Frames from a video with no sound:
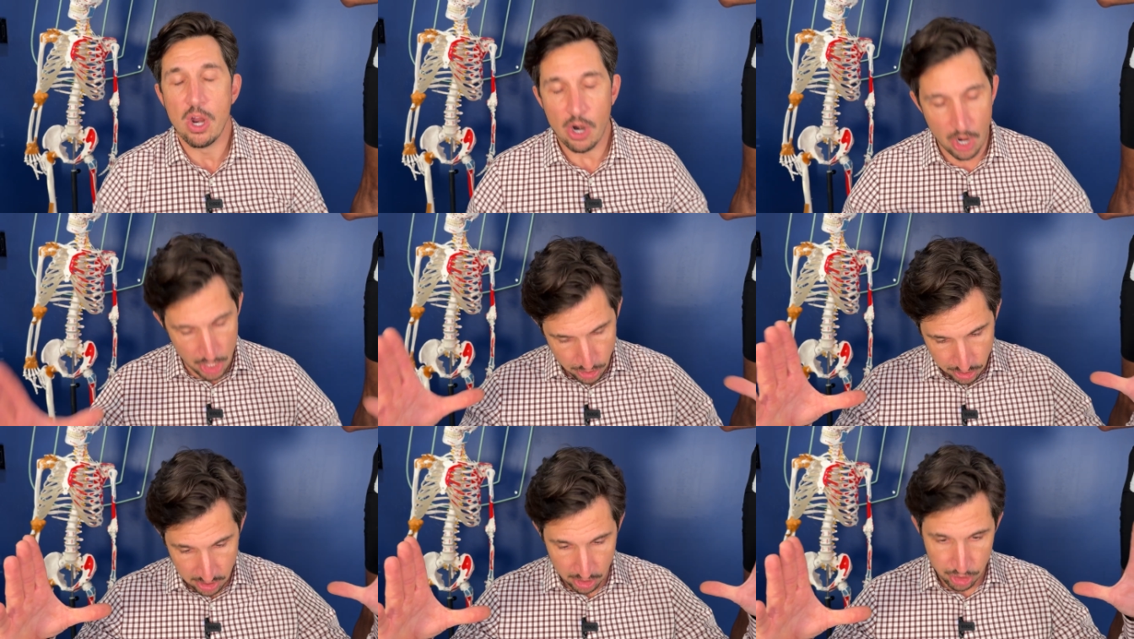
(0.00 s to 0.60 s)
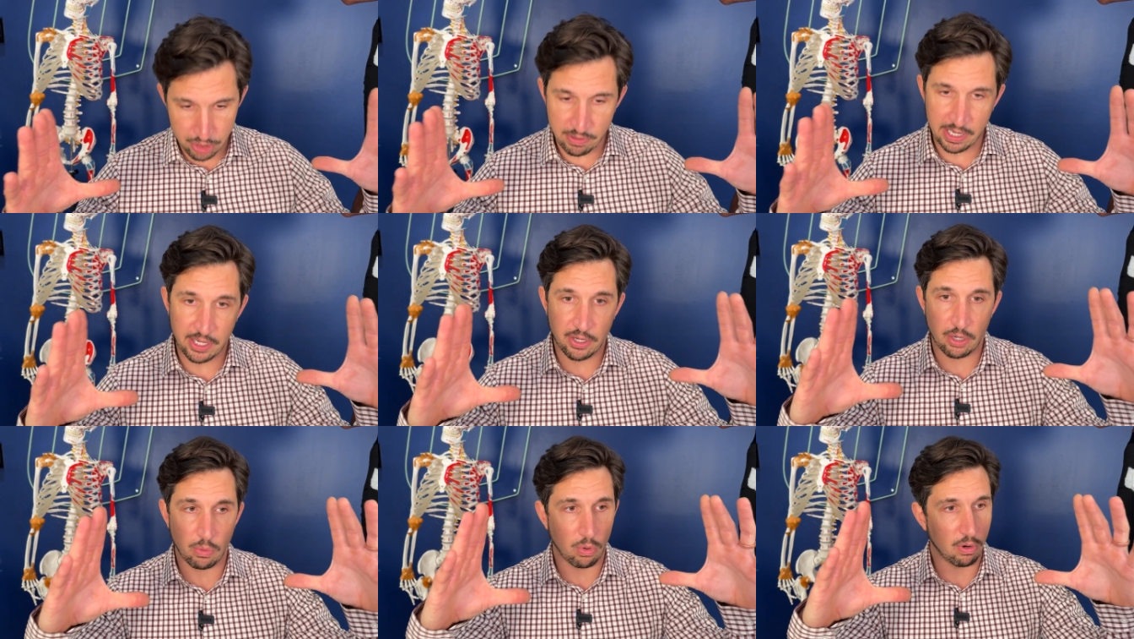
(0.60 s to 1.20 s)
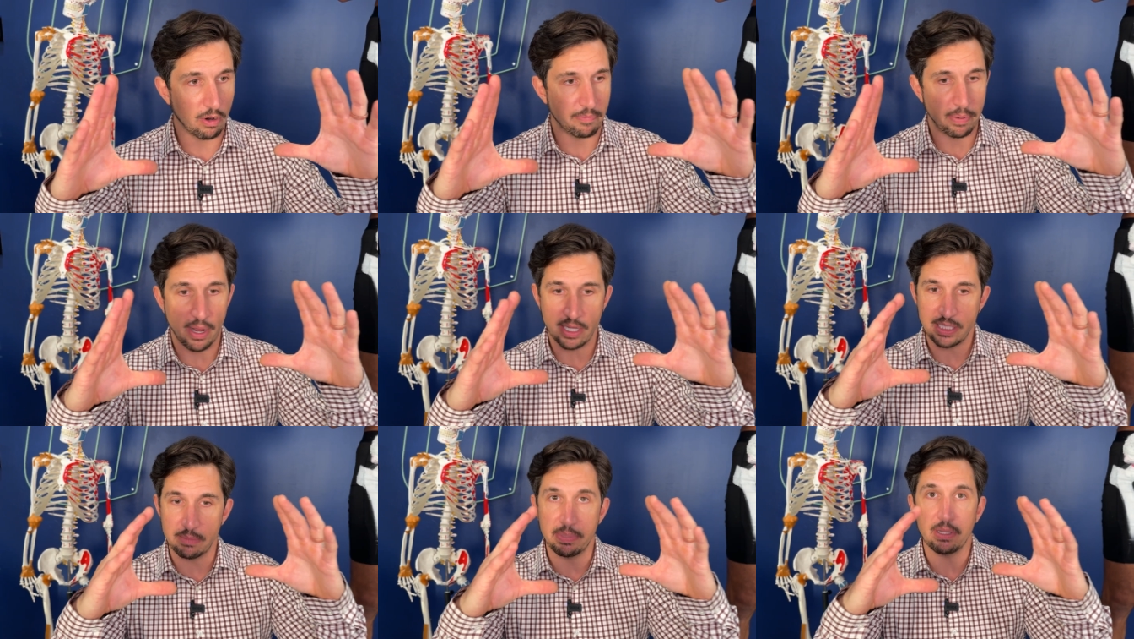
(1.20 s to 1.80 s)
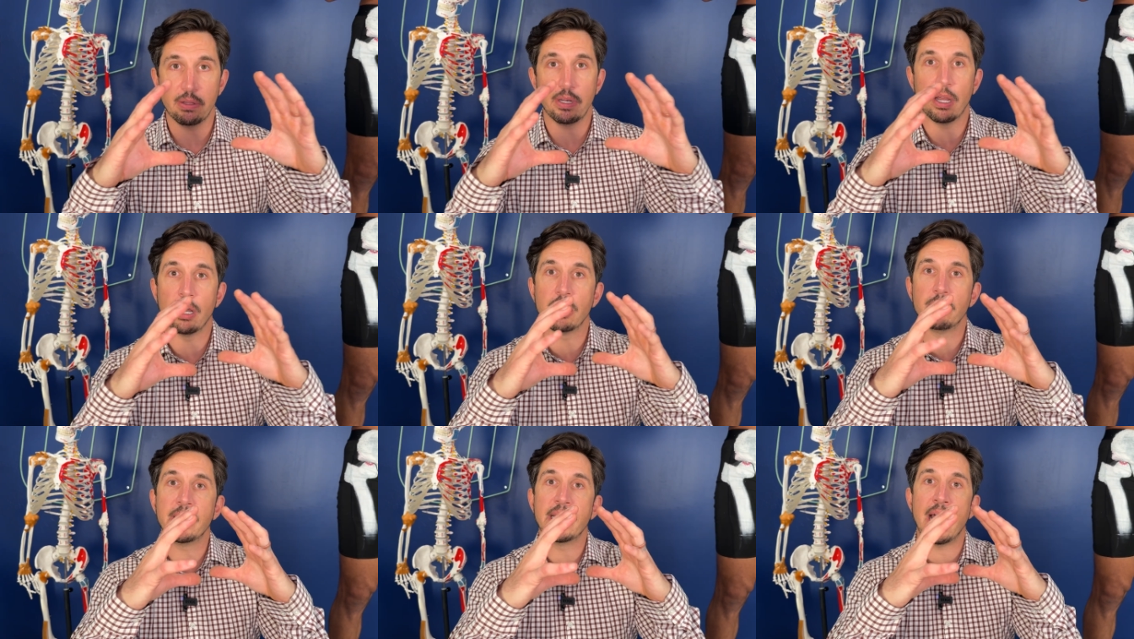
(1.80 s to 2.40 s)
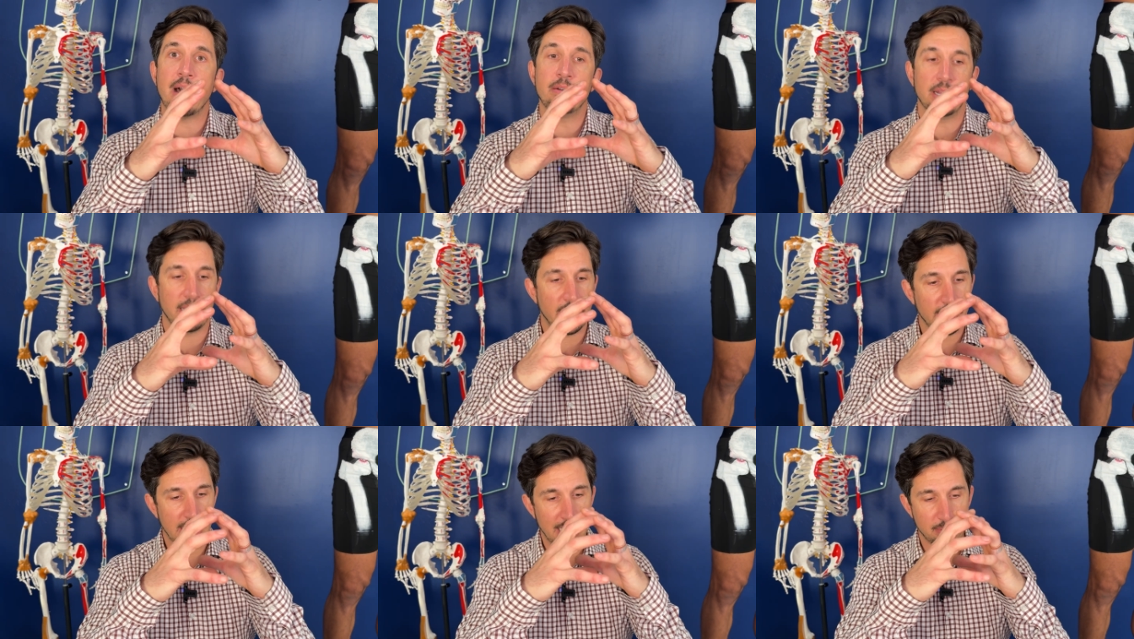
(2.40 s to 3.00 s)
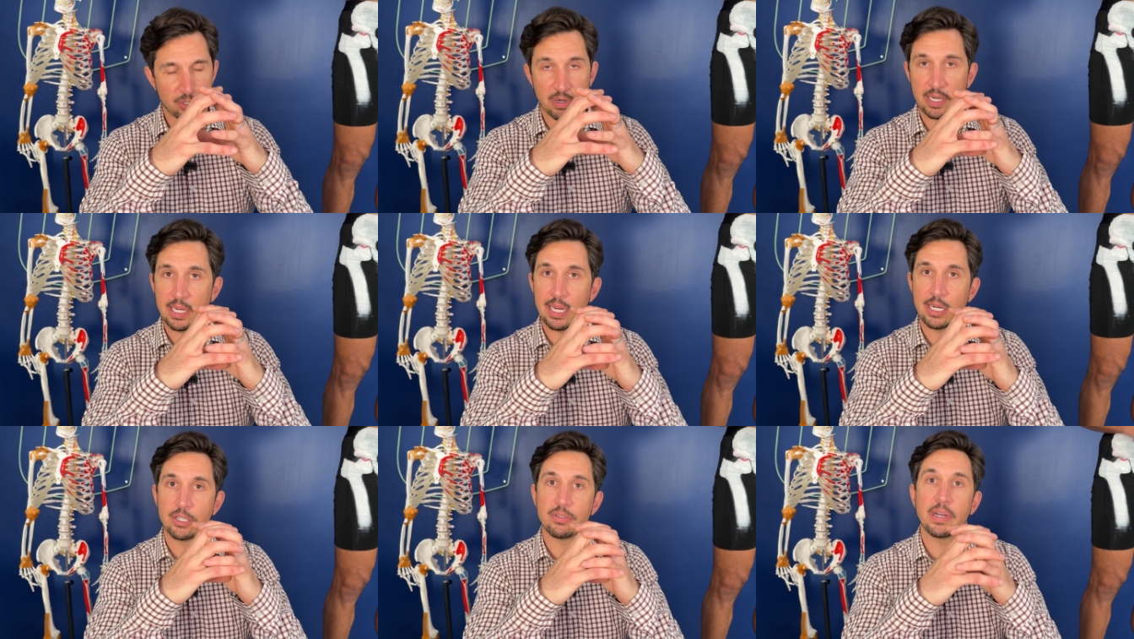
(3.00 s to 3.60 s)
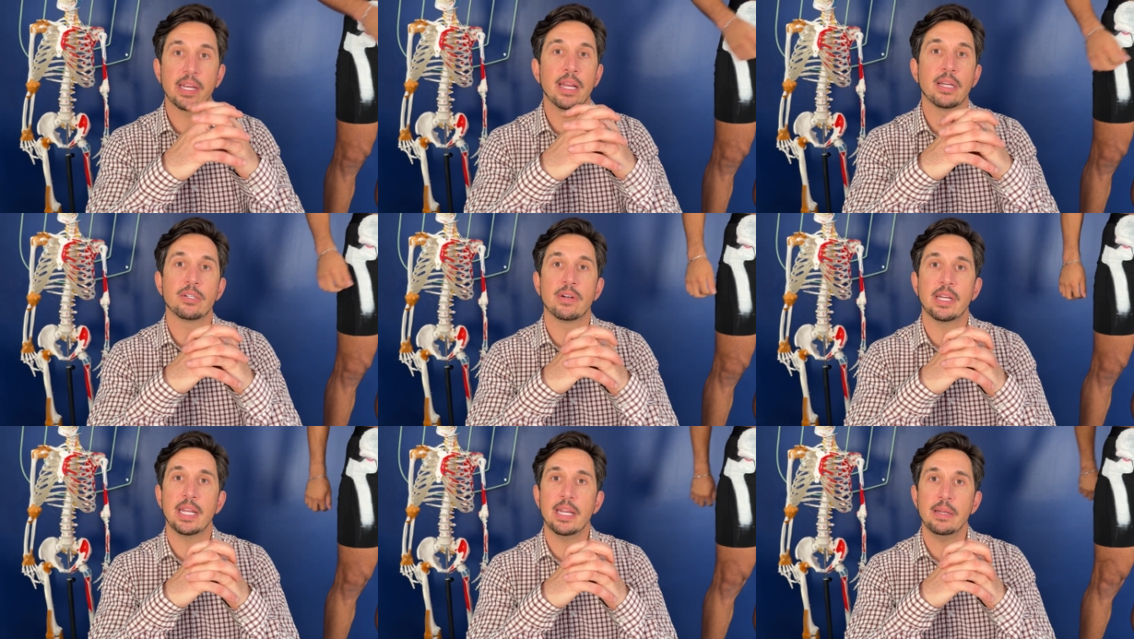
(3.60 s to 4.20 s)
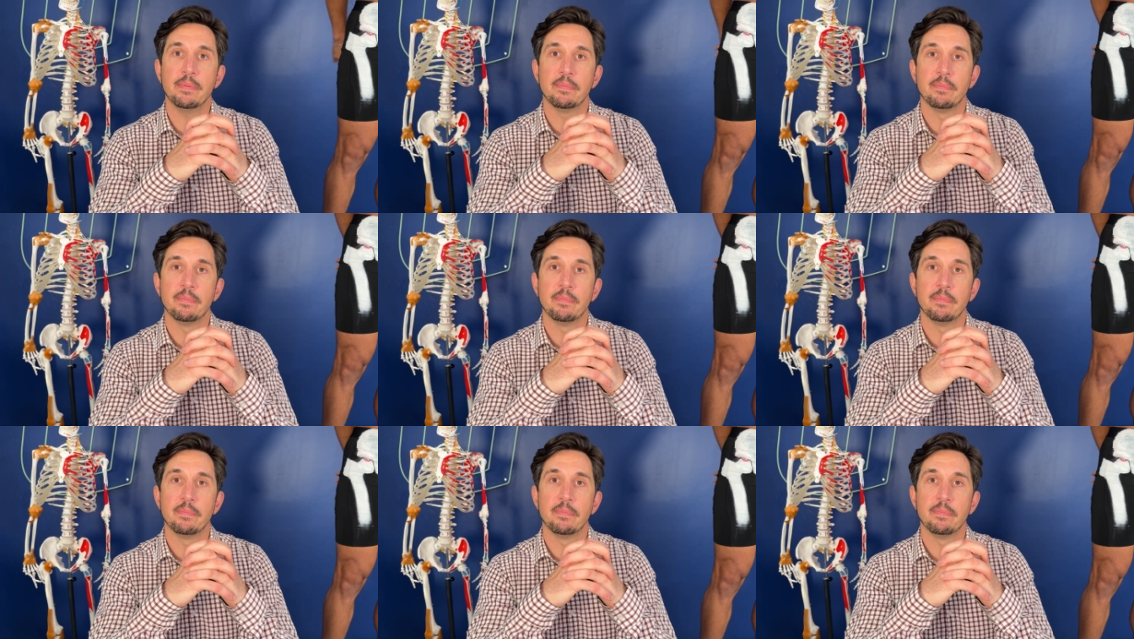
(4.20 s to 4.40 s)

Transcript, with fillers: Are you just gonna shrink your world of possibility all the way down and let it keep shrinking and shrinking and shrinking?